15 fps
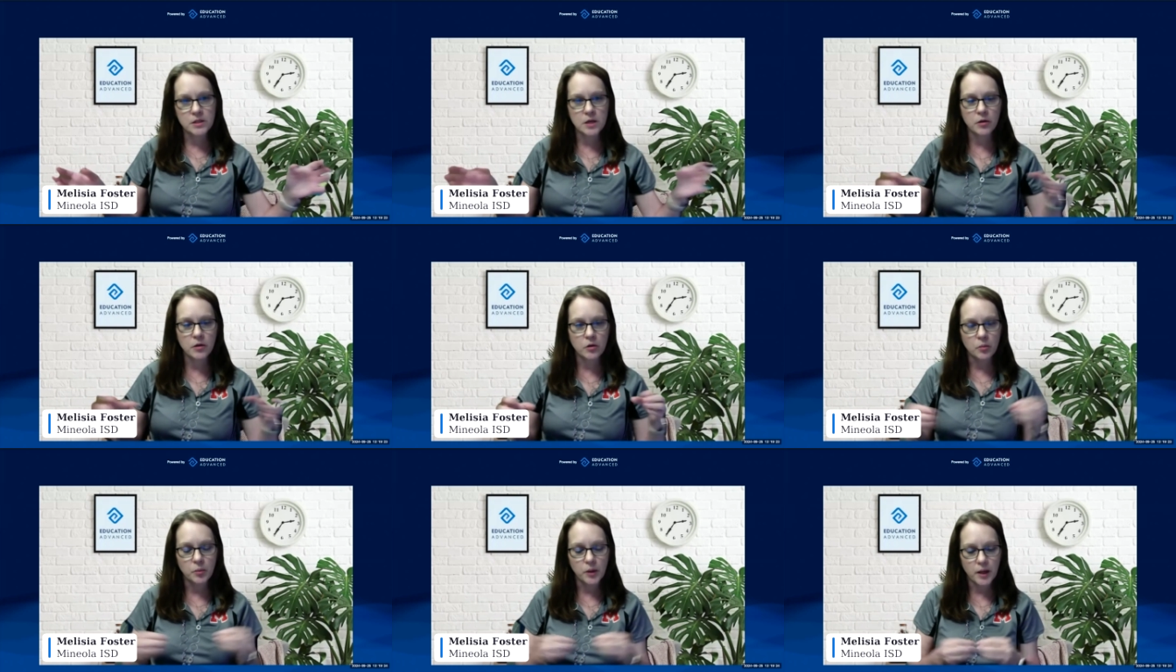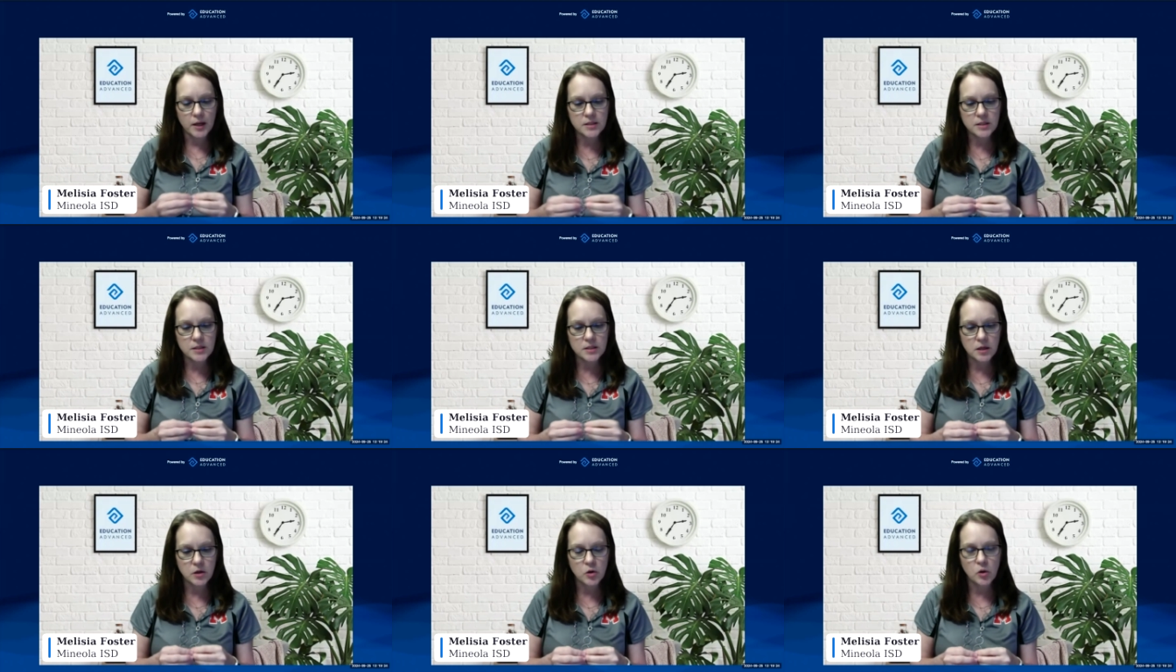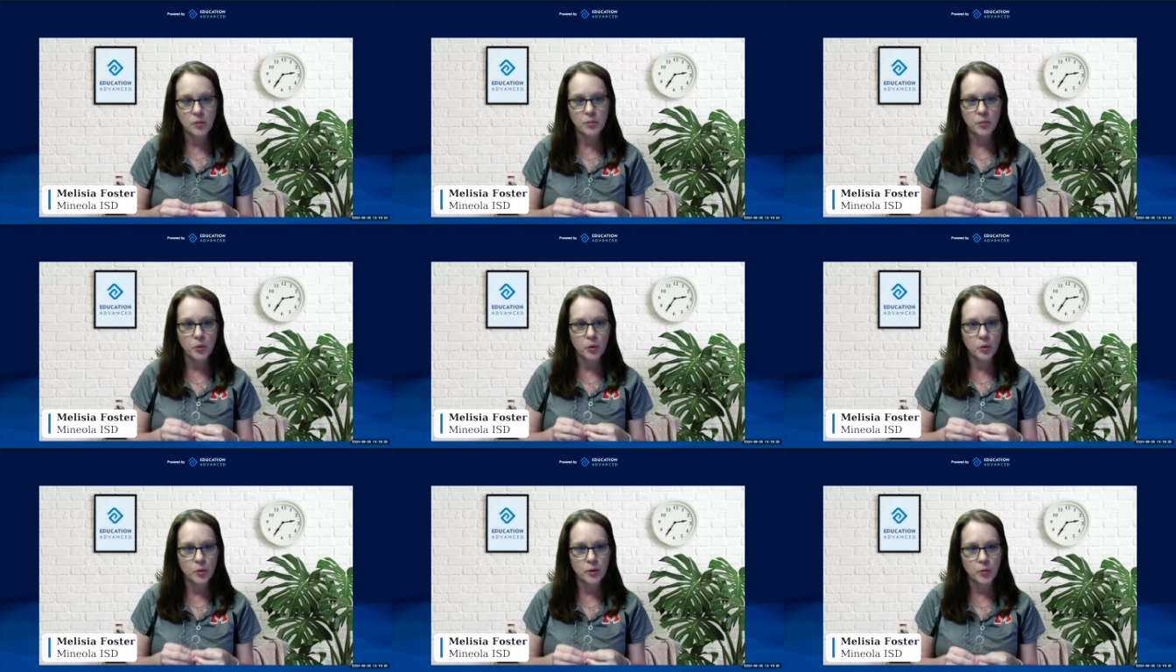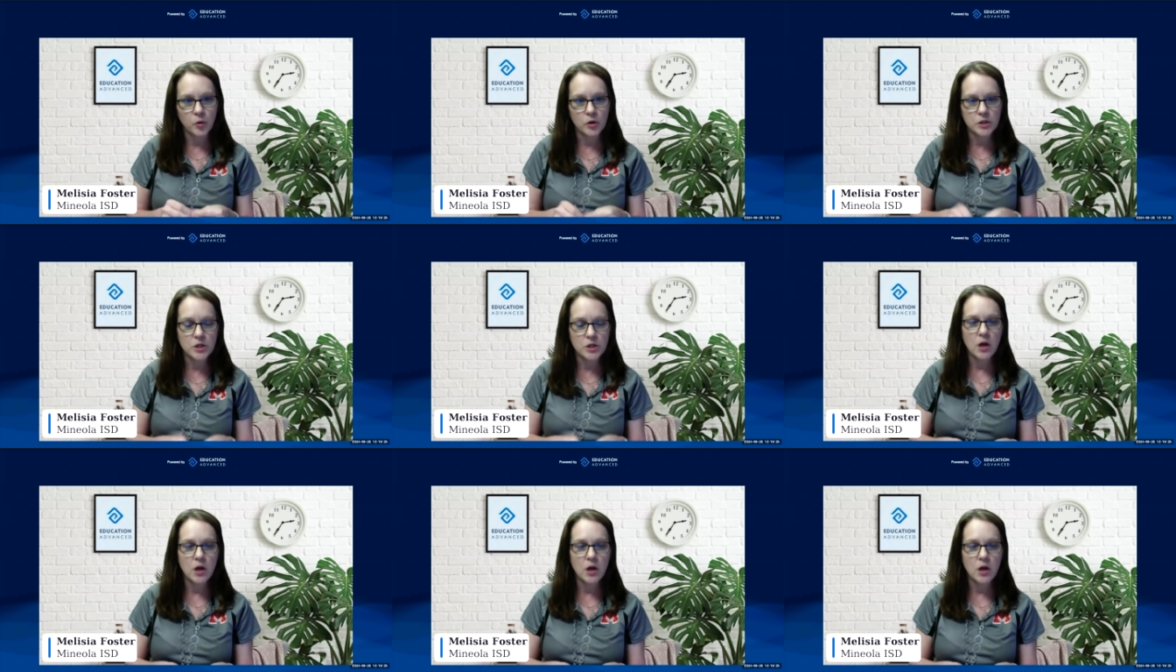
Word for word: other places that you can pull reports